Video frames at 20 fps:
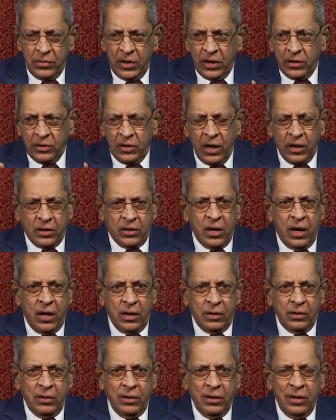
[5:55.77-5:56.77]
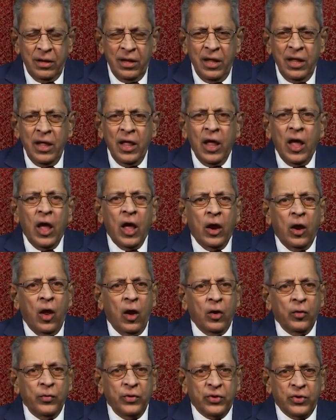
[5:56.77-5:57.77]
in that car.
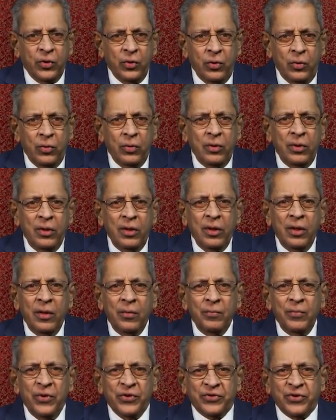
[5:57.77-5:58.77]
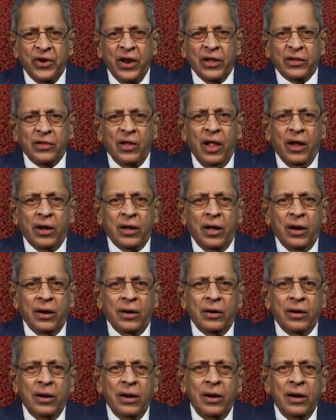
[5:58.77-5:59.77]
Along with you, Mr. Ratnakar,
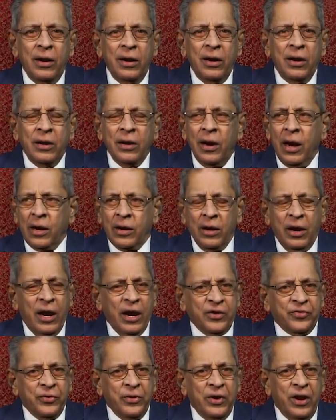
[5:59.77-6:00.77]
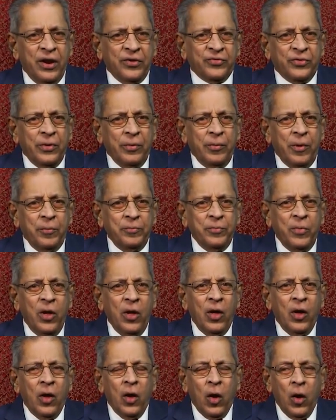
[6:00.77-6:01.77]
Dr. Lakshmi Narasimham
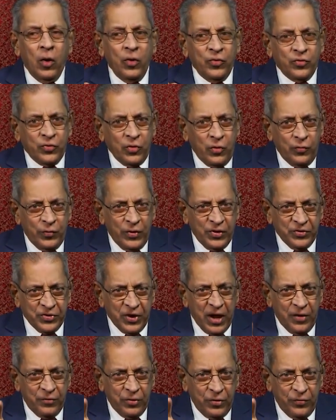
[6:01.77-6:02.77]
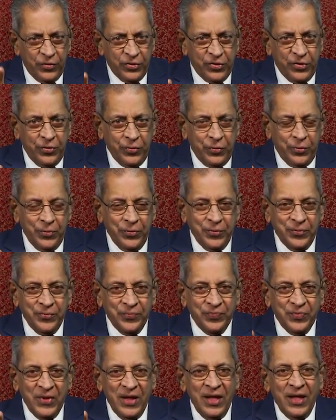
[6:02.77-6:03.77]
also will travel with you.
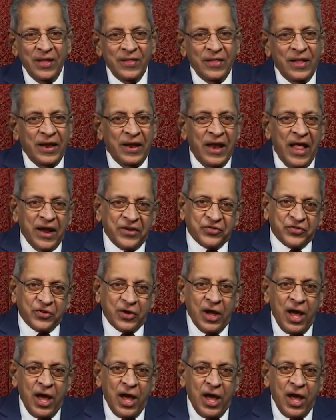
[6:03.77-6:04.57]
The next